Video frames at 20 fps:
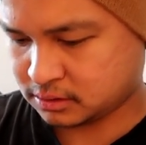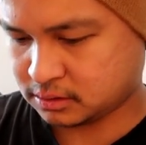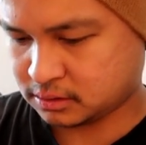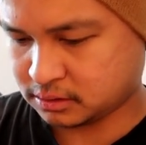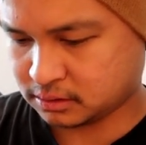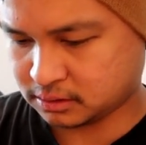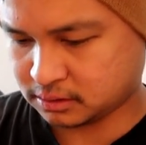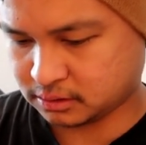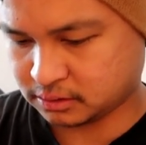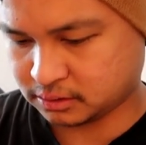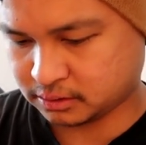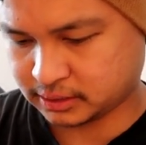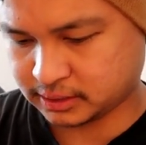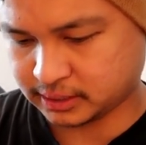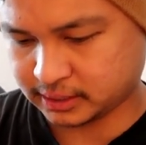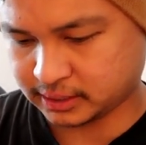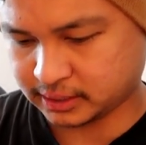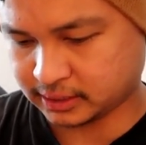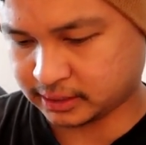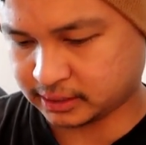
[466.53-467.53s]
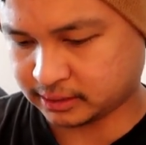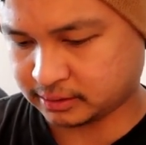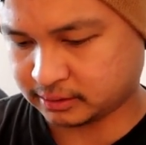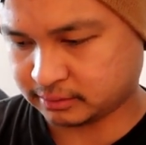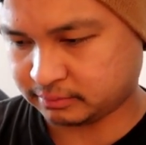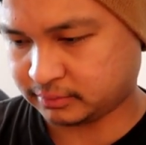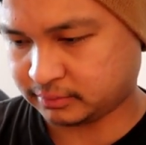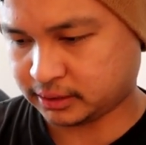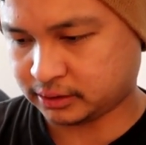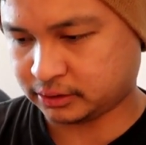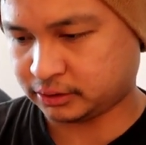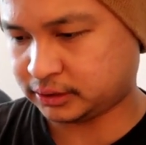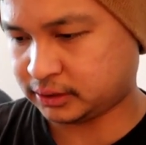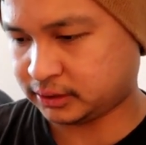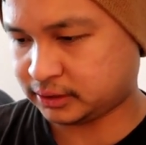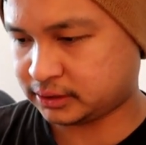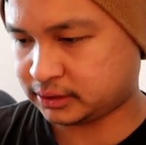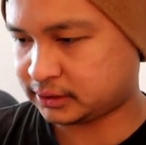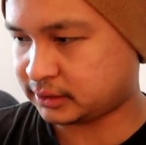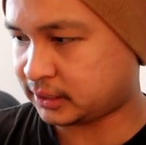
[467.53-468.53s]
Okay. Ano na
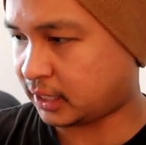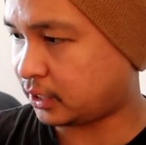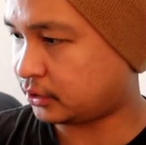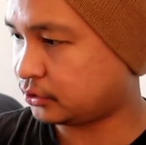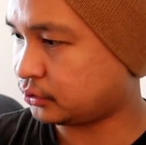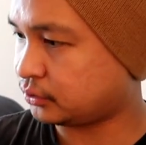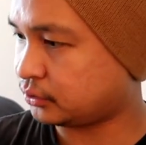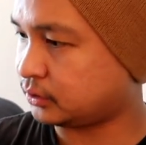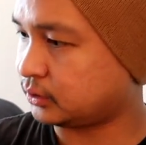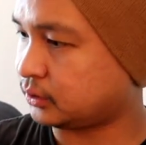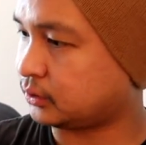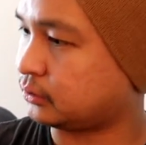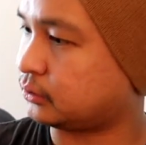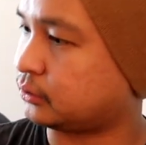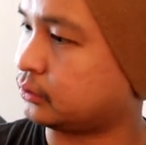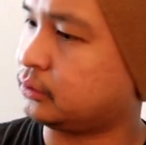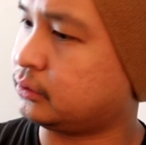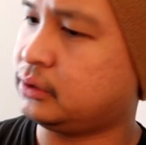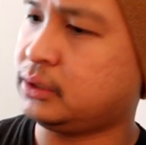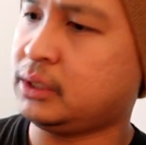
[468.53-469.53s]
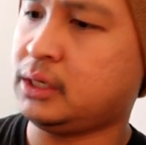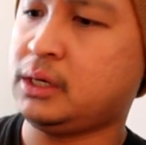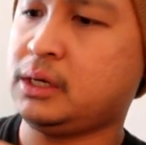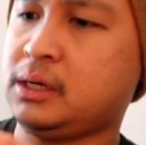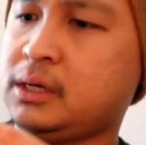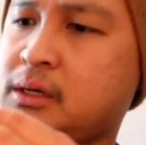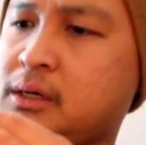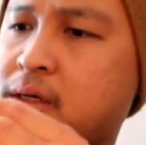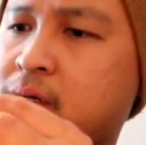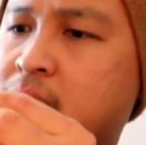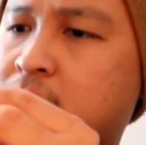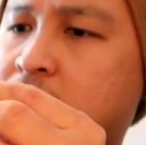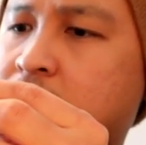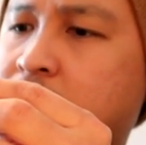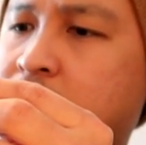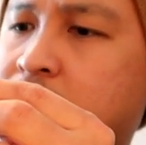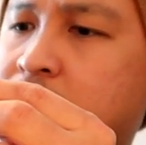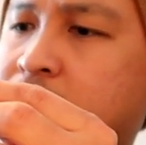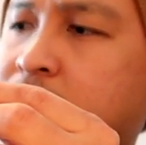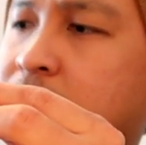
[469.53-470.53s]
siyang instruction dito?
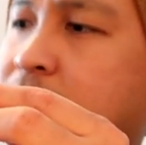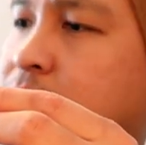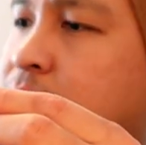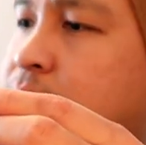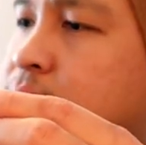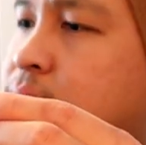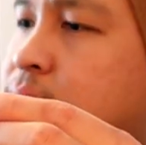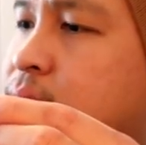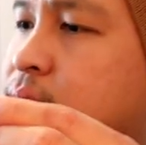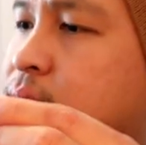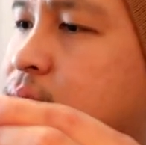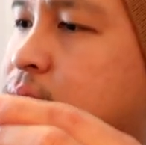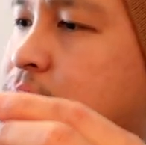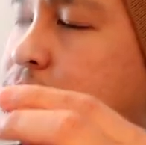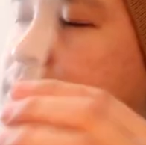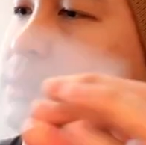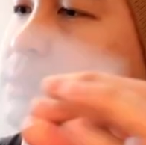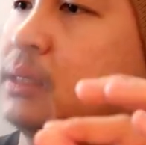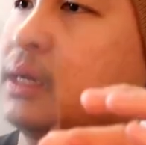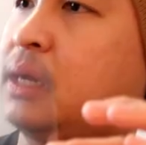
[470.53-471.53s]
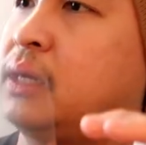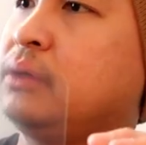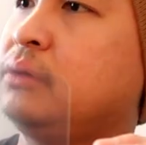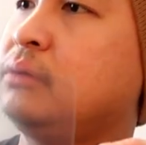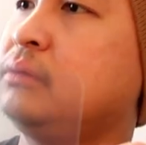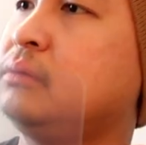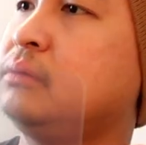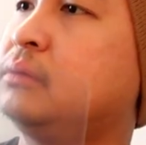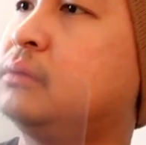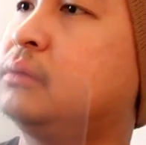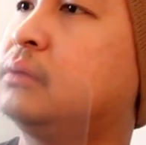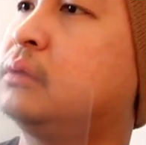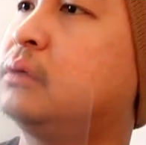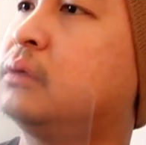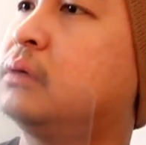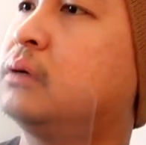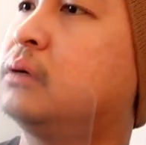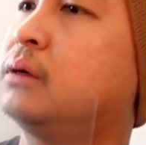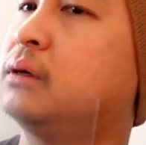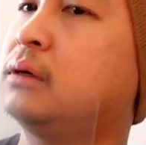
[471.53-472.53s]
Please, ano?
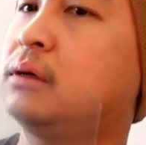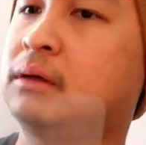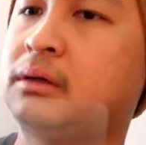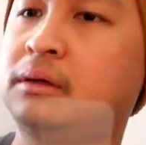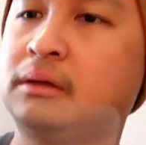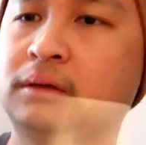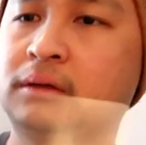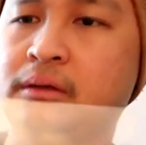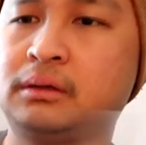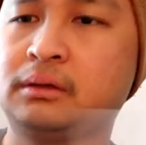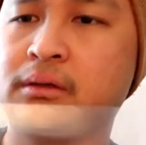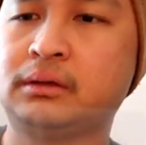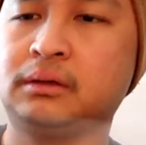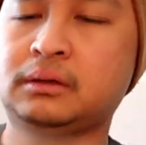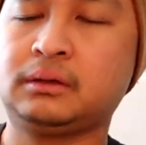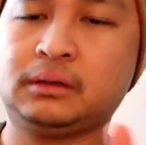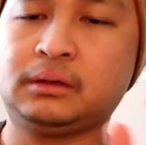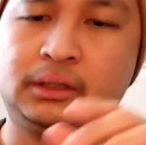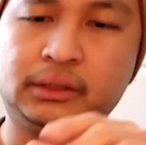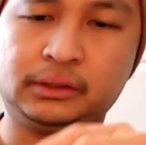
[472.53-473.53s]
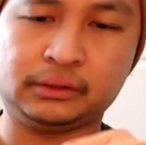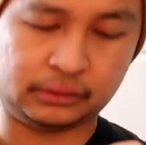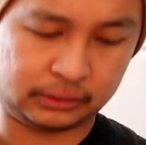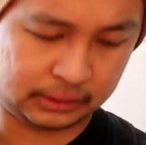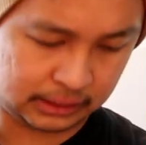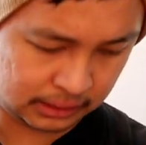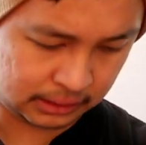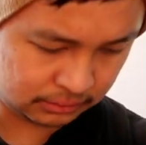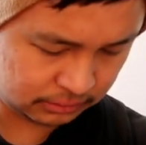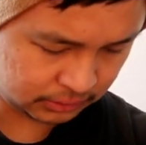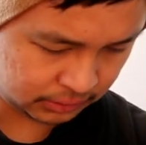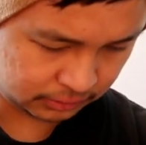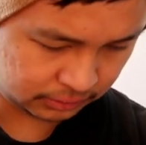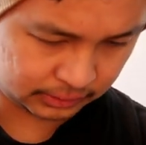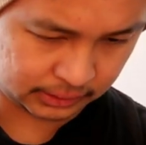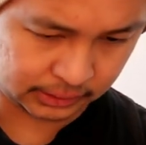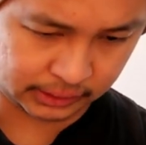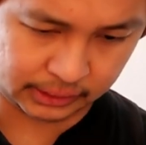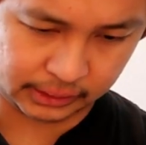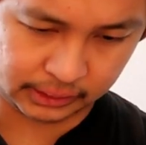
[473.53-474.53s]
Little, hindi
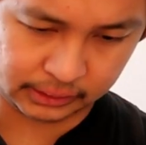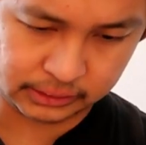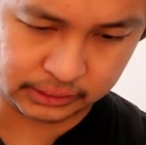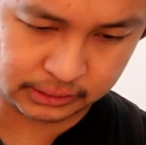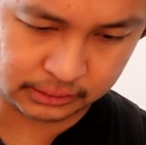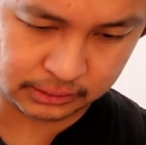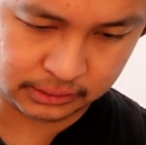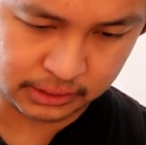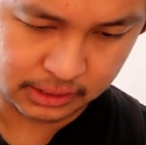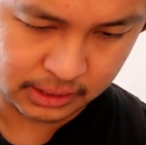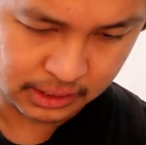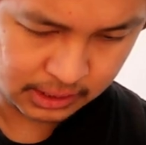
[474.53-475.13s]
na gets.